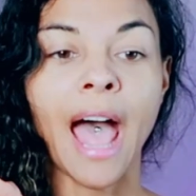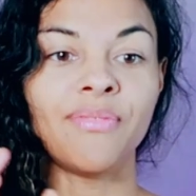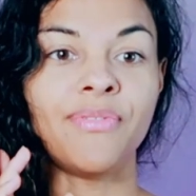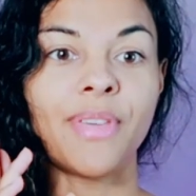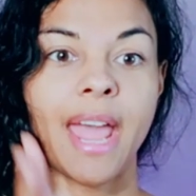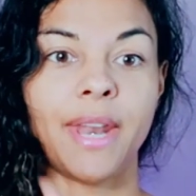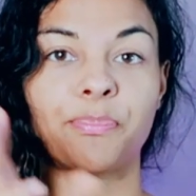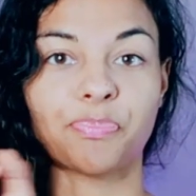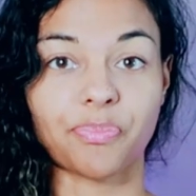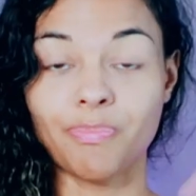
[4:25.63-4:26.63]
And
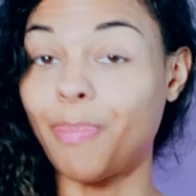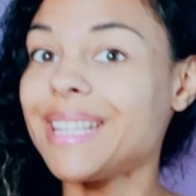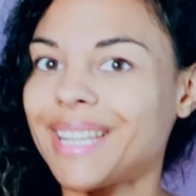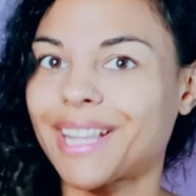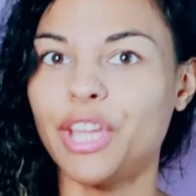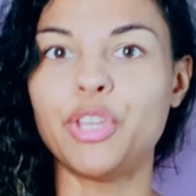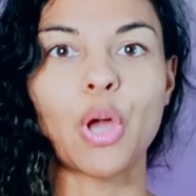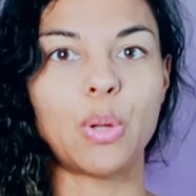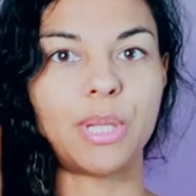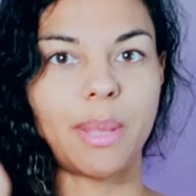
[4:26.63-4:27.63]
then basically you go